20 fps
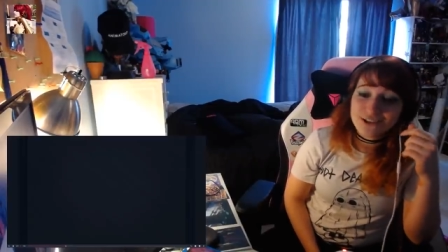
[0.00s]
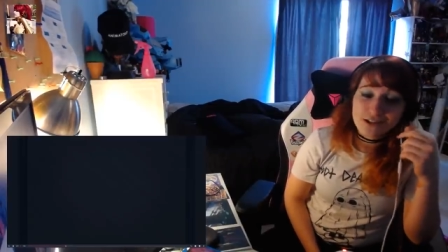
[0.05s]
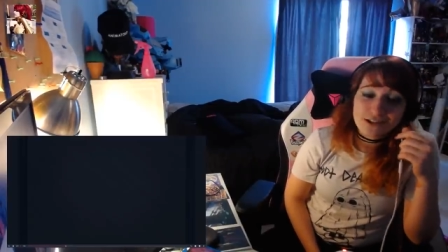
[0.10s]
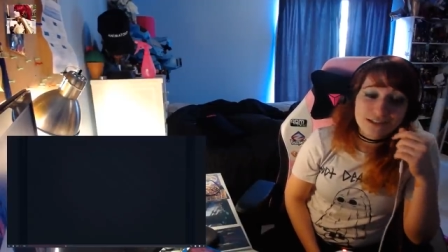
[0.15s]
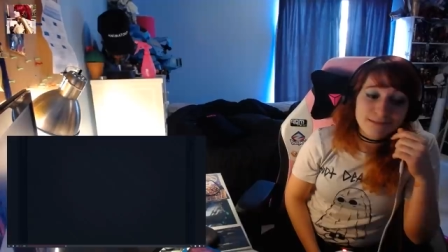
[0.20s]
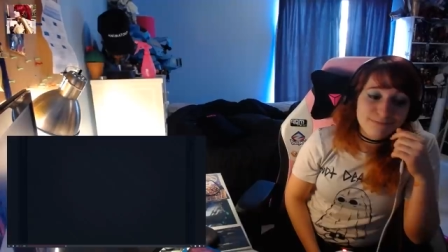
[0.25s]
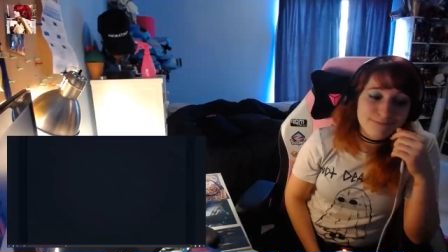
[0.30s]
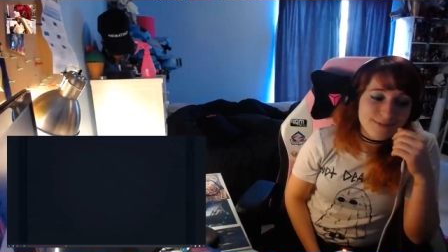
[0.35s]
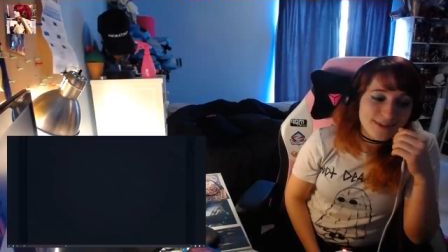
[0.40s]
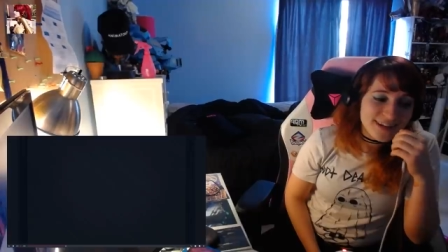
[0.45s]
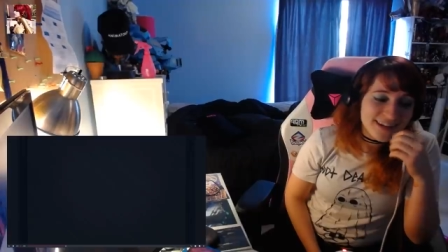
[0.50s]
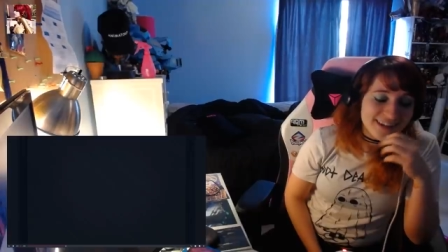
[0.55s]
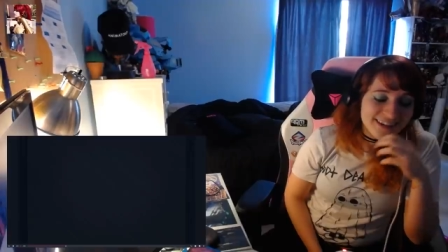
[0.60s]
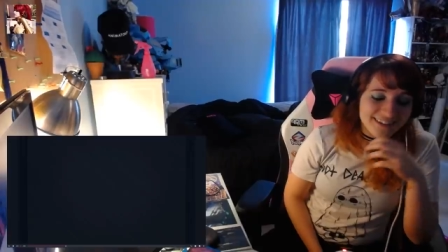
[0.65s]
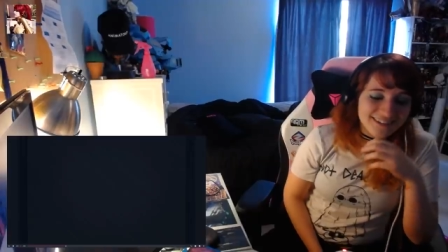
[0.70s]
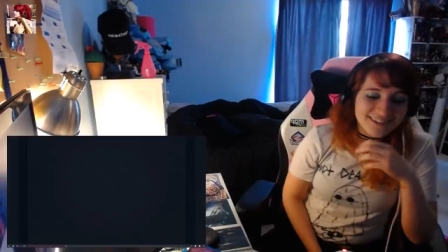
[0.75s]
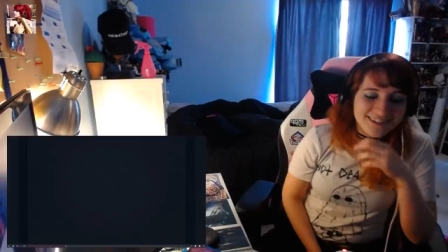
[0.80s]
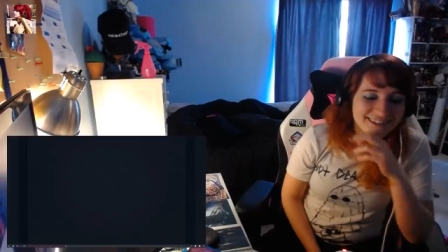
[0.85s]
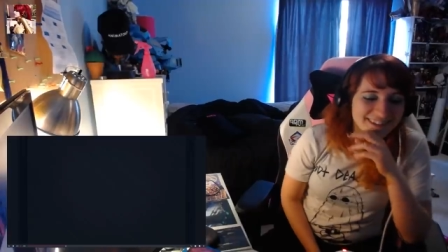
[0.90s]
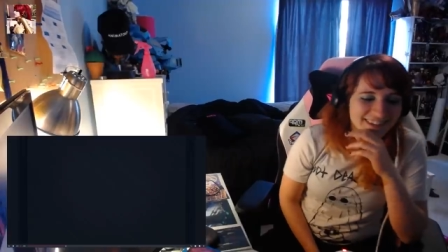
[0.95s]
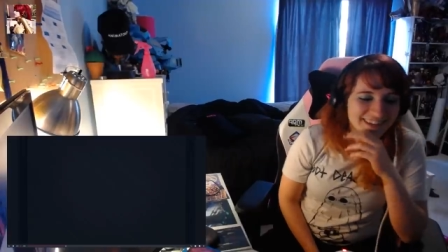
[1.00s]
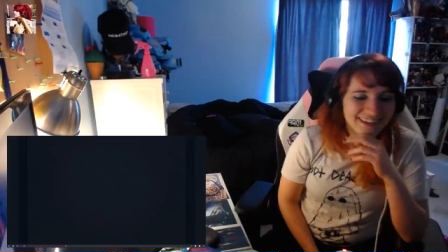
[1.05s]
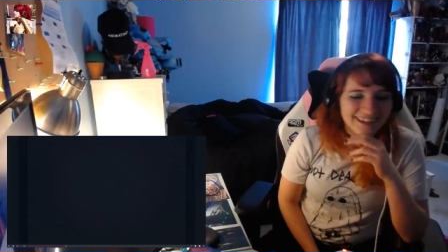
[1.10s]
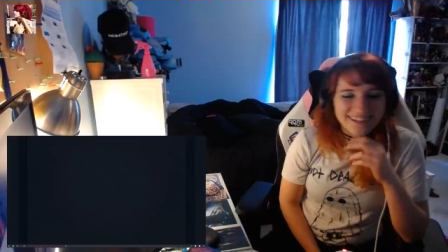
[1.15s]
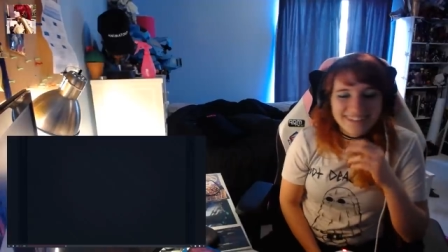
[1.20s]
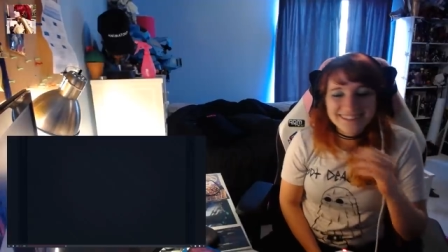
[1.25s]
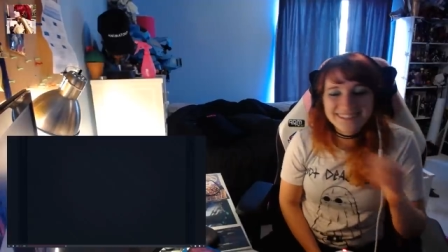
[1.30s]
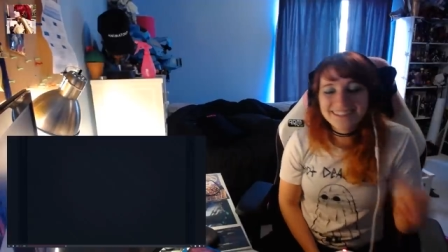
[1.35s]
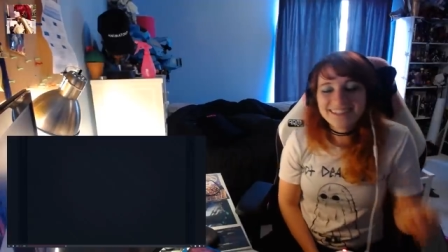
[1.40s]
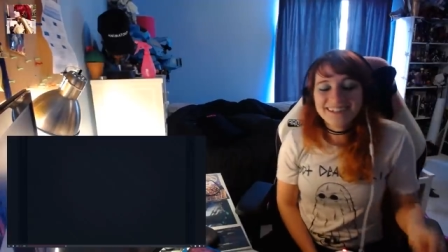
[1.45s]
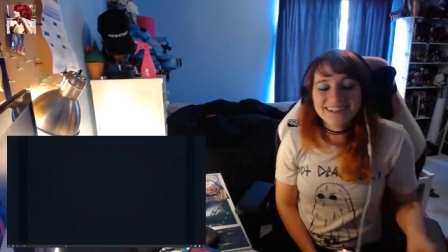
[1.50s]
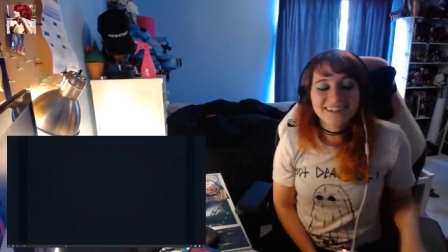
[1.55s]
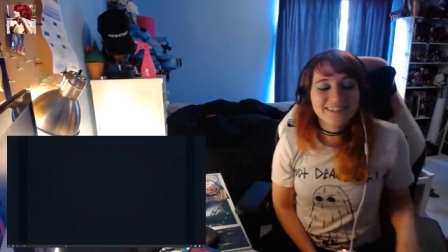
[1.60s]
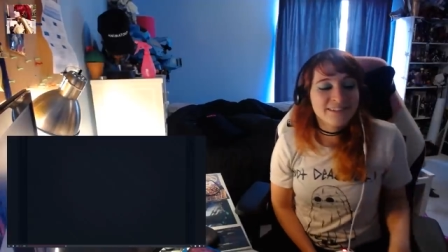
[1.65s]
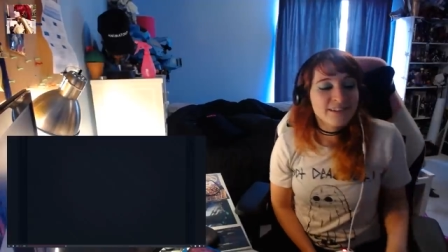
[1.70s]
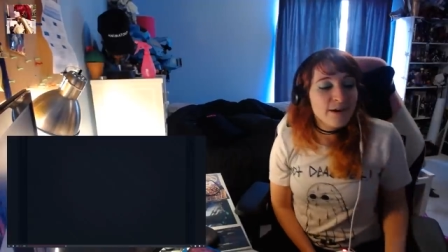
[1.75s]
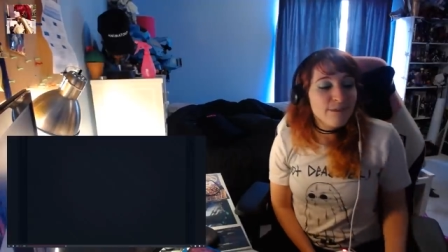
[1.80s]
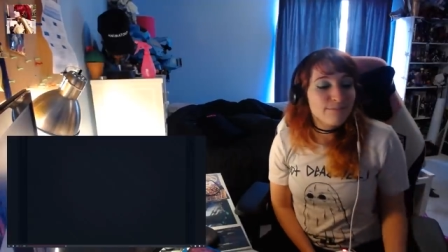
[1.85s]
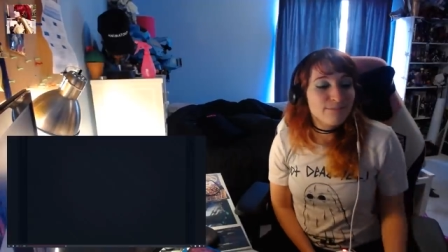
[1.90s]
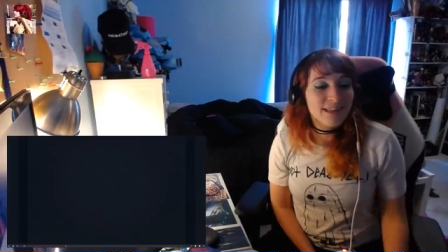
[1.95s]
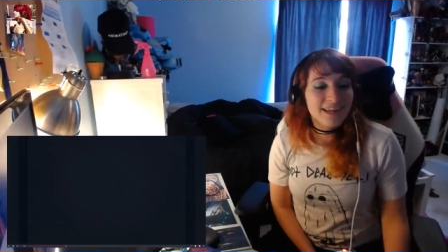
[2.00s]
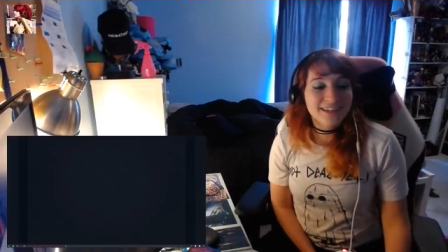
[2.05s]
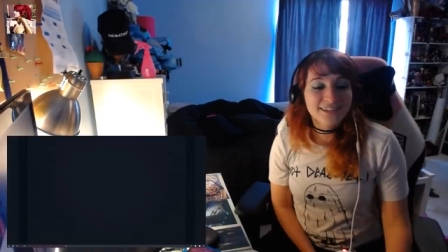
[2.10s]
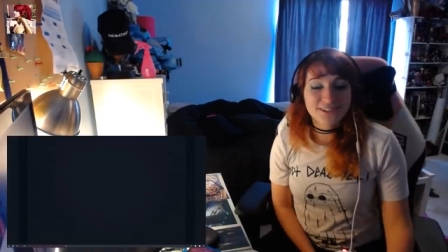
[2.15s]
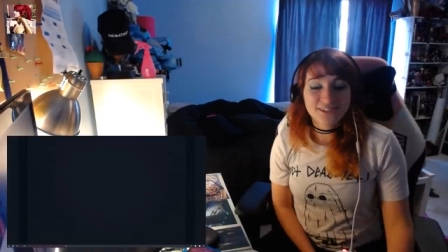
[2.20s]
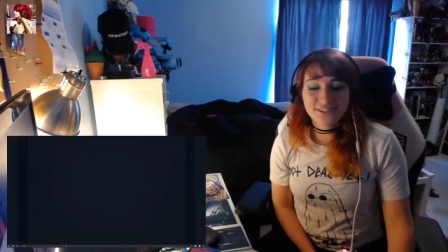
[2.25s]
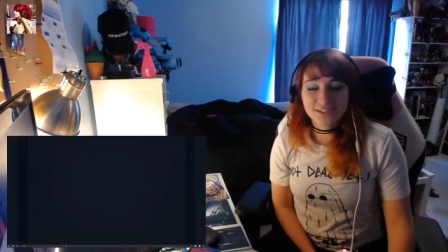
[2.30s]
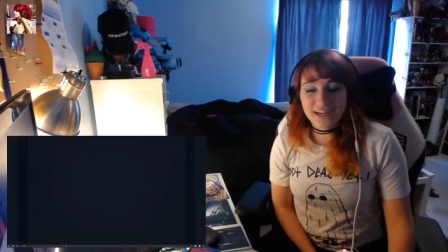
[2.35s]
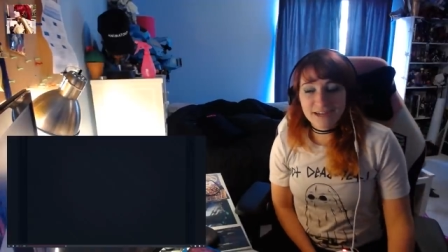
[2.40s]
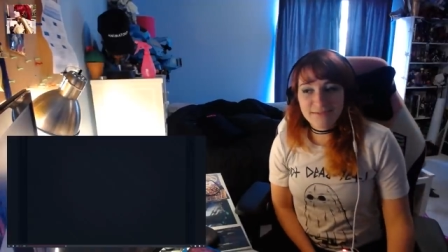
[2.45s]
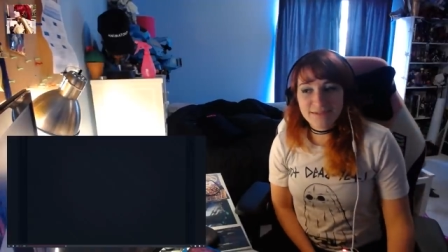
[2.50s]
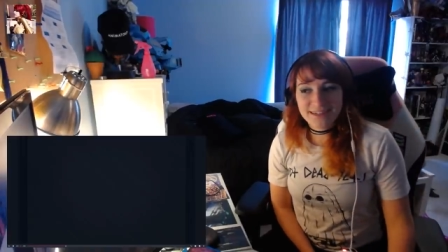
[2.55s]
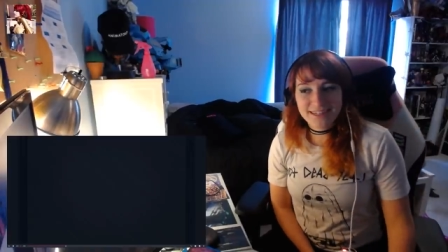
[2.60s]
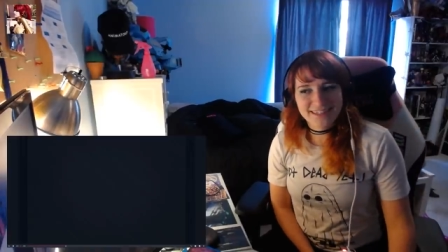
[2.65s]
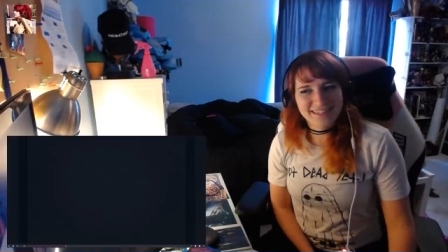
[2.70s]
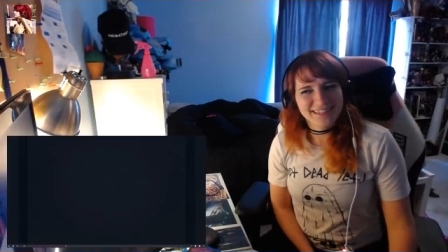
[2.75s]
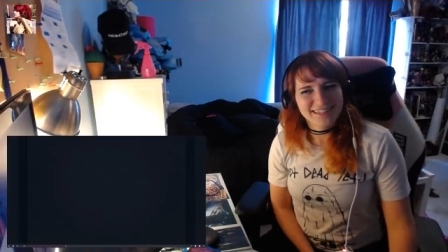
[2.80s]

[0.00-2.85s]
just peak. Just, like, Blake just chiming it.